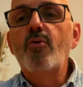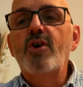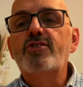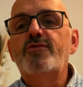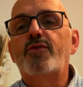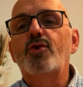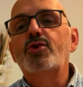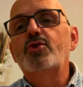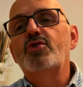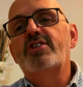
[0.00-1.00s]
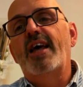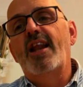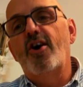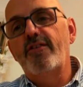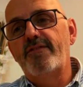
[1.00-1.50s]
was forced to
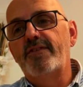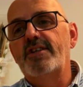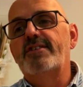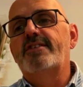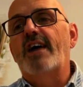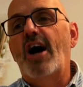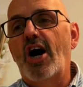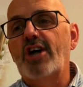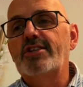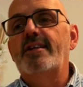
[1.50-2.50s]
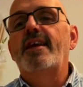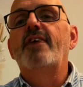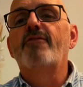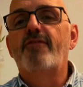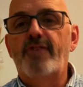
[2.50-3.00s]
sell off his art
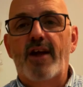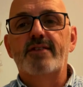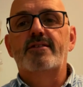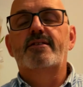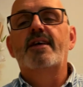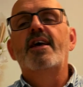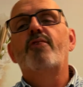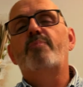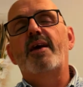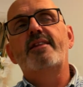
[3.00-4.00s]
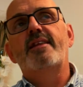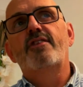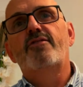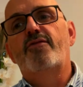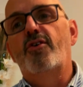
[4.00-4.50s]
in France,
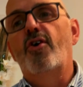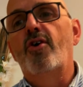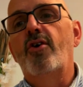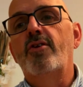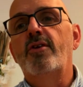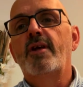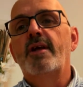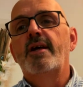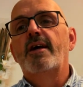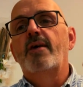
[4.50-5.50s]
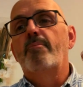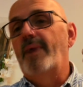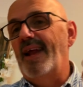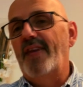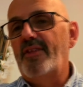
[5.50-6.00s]
paintings from
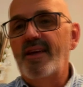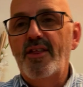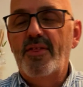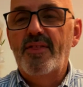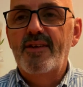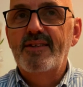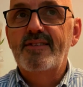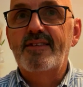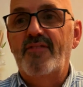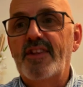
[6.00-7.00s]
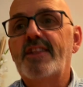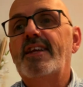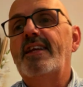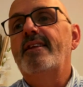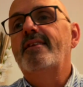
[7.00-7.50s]
Velázquez,
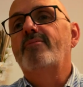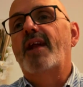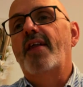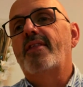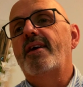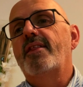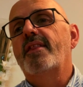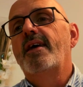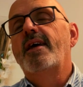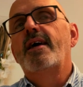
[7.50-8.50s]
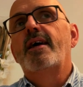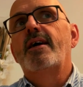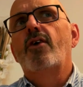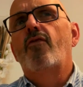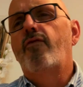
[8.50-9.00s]
17 Velázquez,
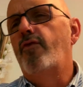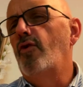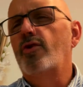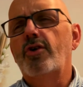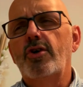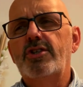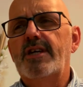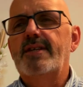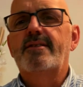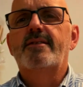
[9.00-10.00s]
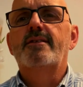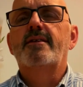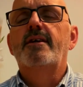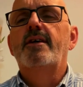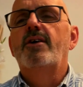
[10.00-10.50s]
4 Goyas,
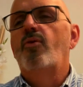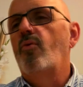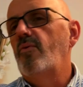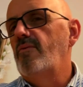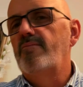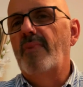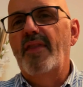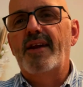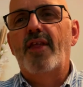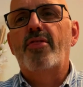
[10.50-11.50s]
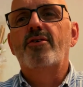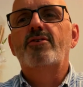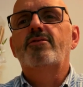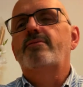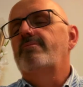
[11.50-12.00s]

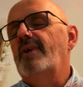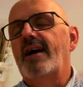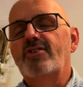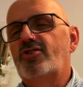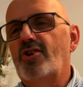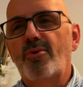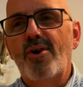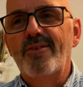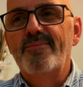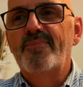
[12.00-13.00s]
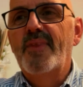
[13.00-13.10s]
Madrazos, and so on.